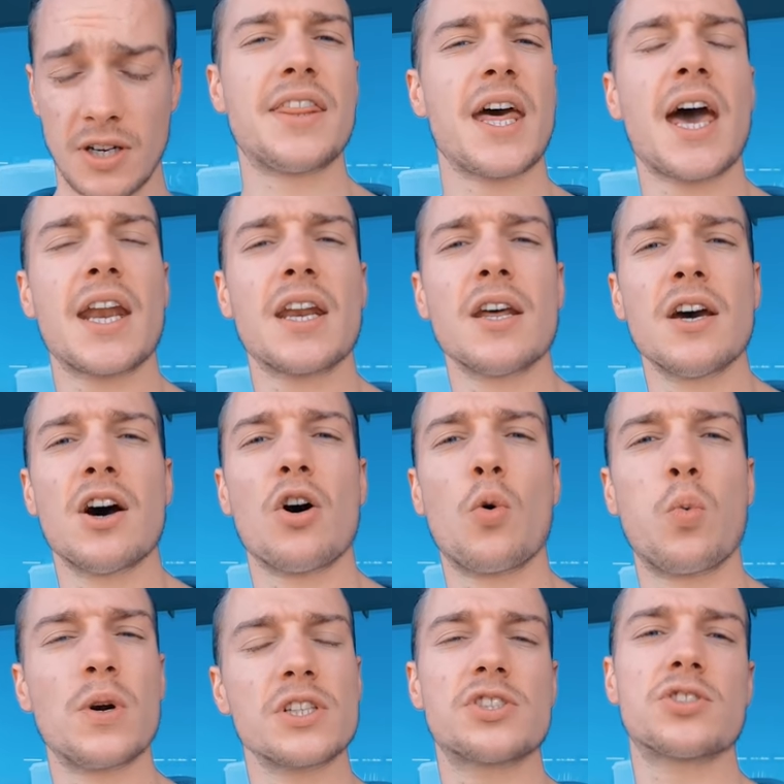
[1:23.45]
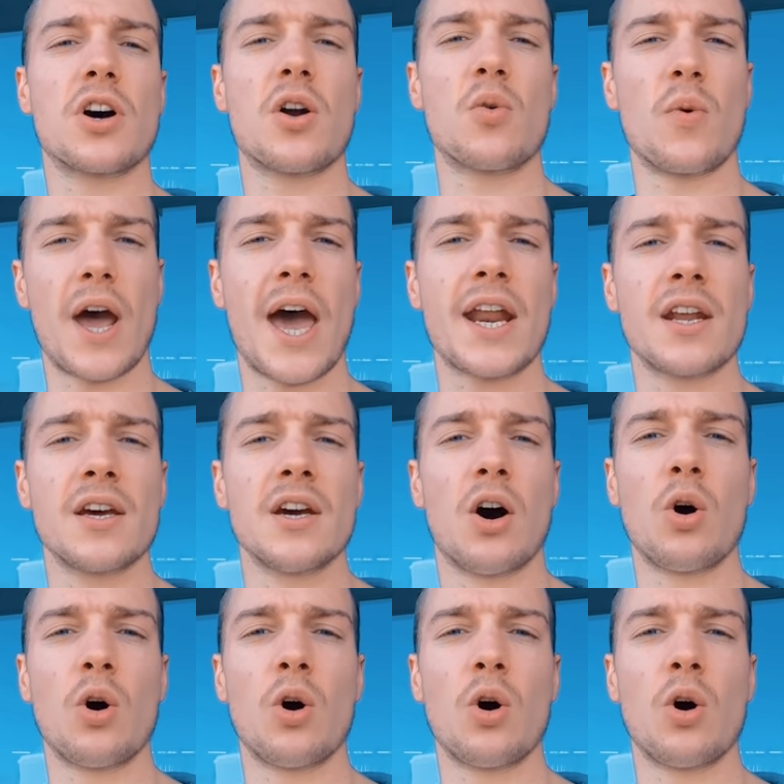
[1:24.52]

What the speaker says: And then a Windstar rat